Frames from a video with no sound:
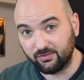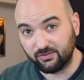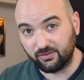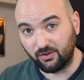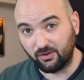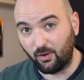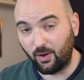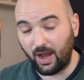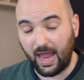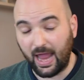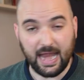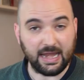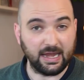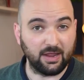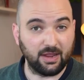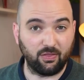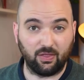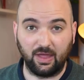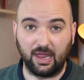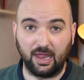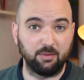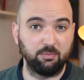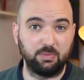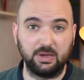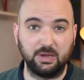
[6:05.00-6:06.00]
so
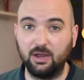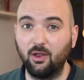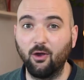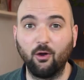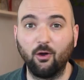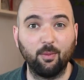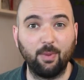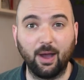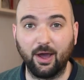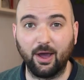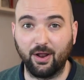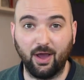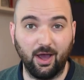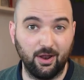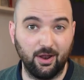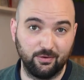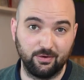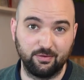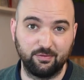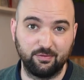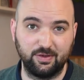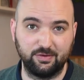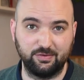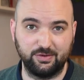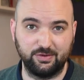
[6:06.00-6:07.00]
anything below about
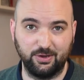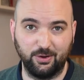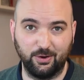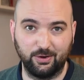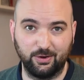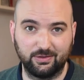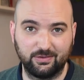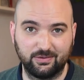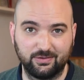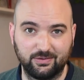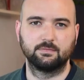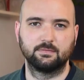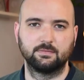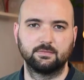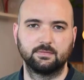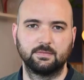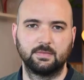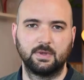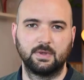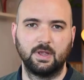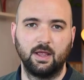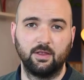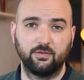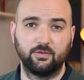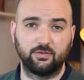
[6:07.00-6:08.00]
150 hertz.
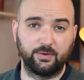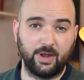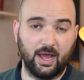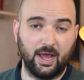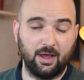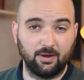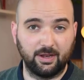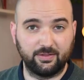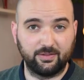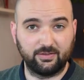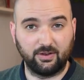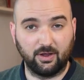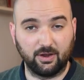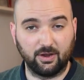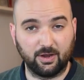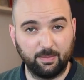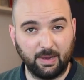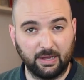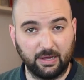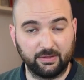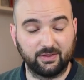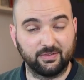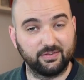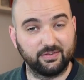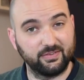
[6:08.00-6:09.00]
So now let's talk
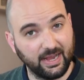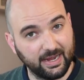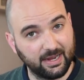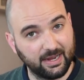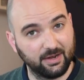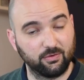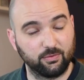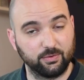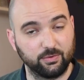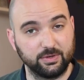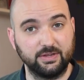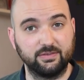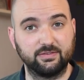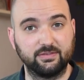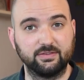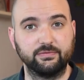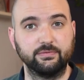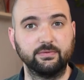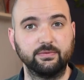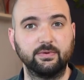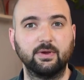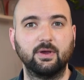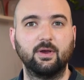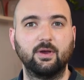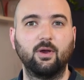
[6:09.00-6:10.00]
about the second
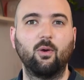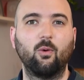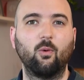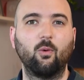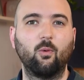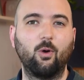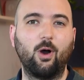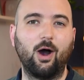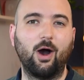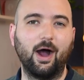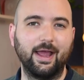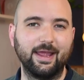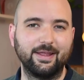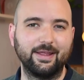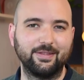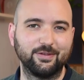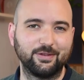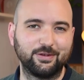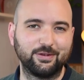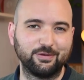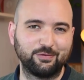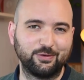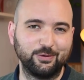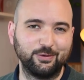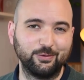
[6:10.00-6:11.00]
reason why
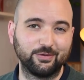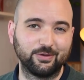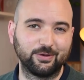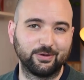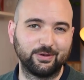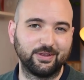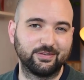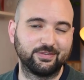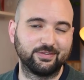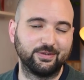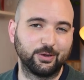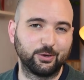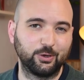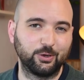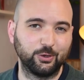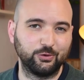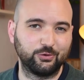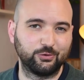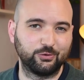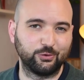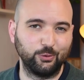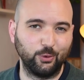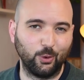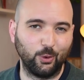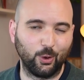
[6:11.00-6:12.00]
the diffuser isn't a good
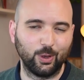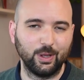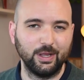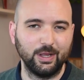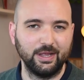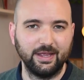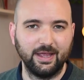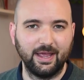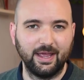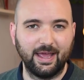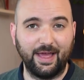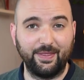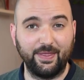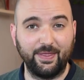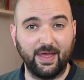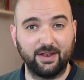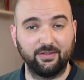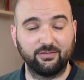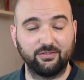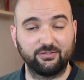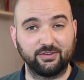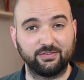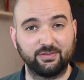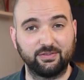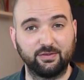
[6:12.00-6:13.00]
tool, and that
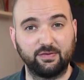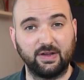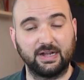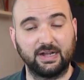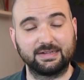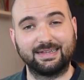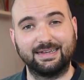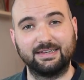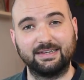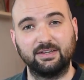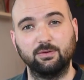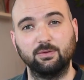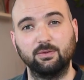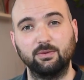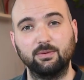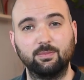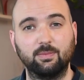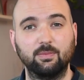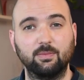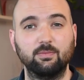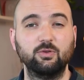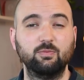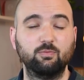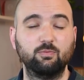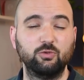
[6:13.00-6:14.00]
is just the fact that you
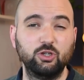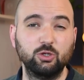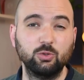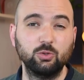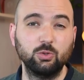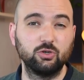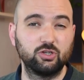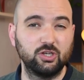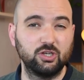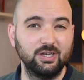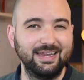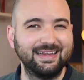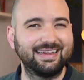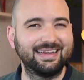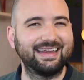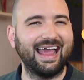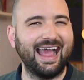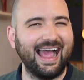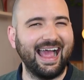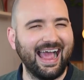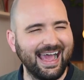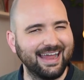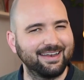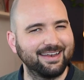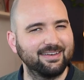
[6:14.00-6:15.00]
usually
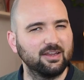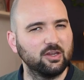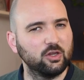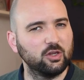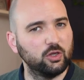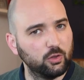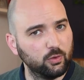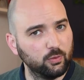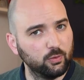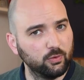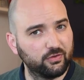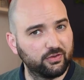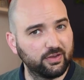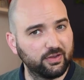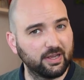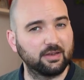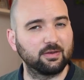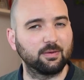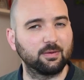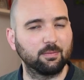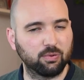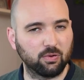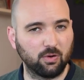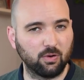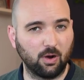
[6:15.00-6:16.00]
can't use
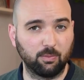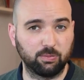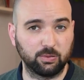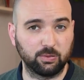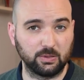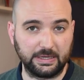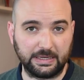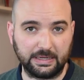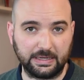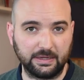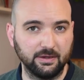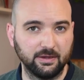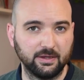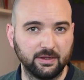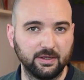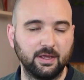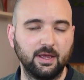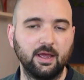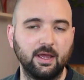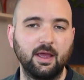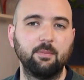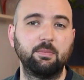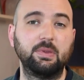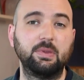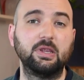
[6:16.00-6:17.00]
it properly
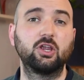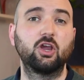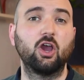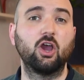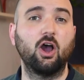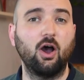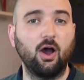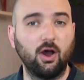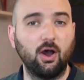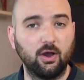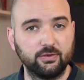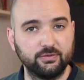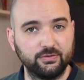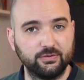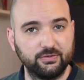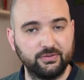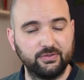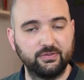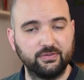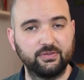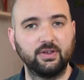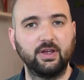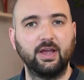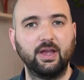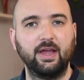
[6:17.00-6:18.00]

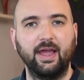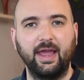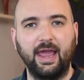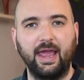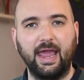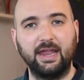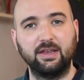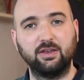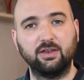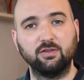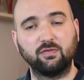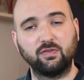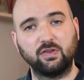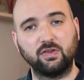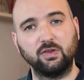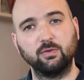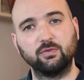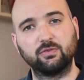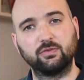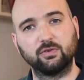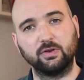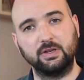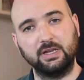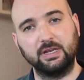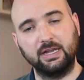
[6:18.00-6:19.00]
because a
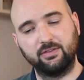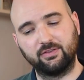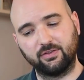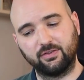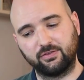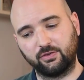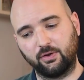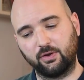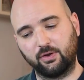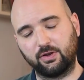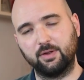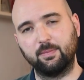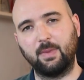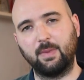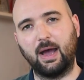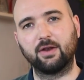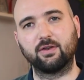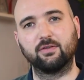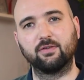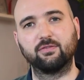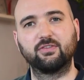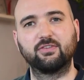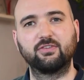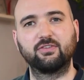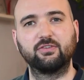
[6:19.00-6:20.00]
diffuser needs a certain amount
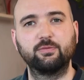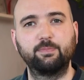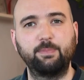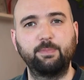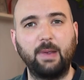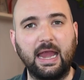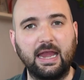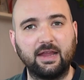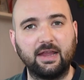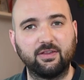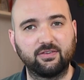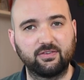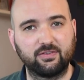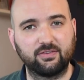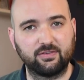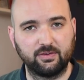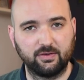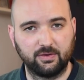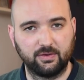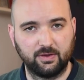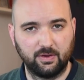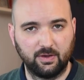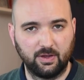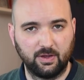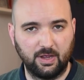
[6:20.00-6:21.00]
of space
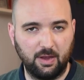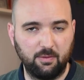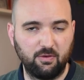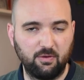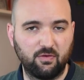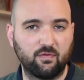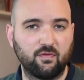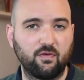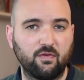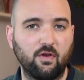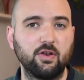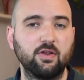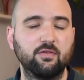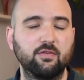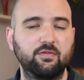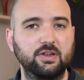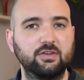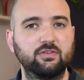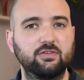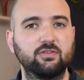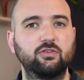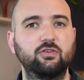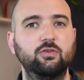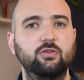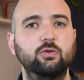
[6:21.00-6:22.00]
in front of
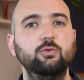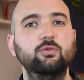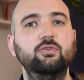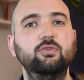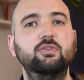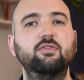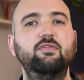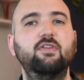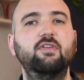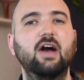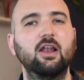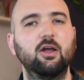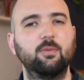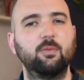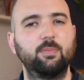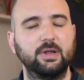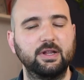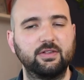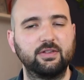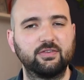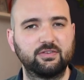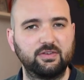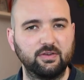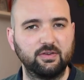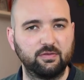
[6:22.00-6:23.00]
it to develop
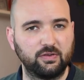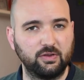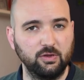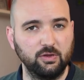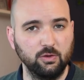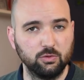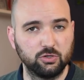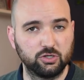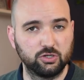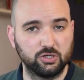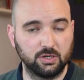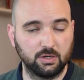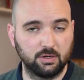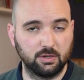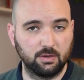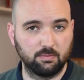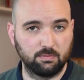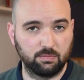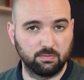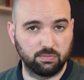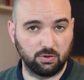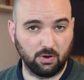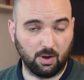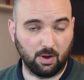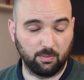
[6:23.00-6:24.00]
its diffusion
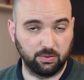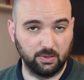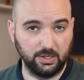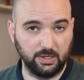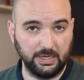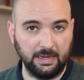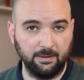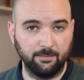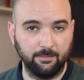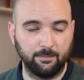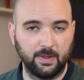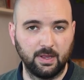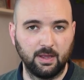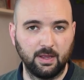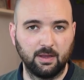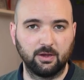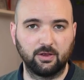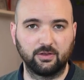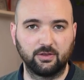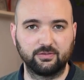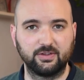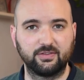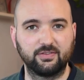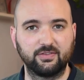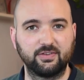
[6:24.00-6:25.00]
properly,
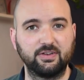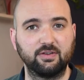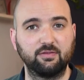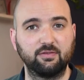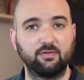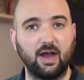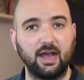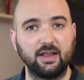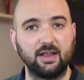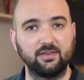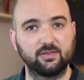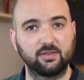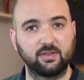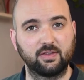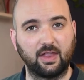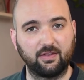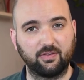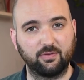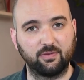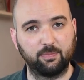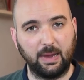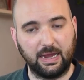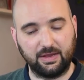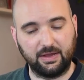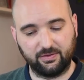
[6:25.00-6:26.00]
because it's a device
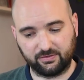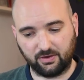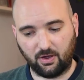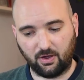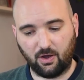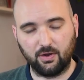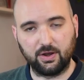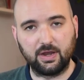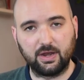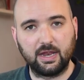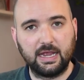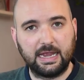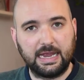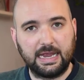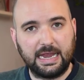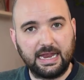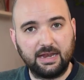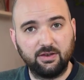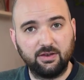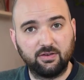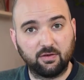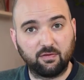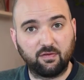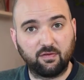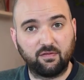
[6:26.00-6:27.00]
that's based on
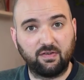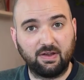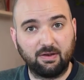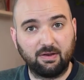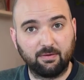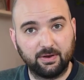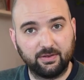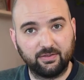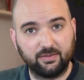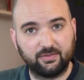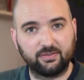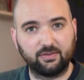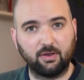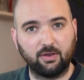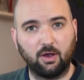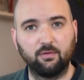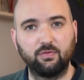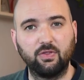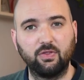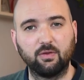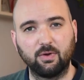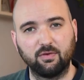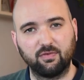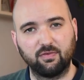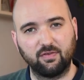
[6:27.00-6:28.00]
interference
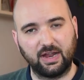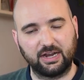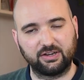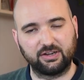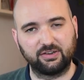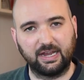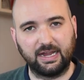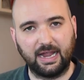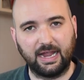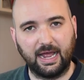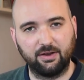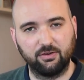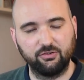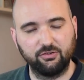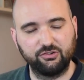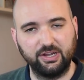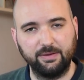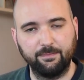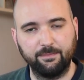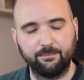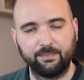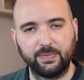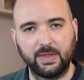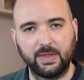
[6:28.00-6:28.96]
of the reflecting energy.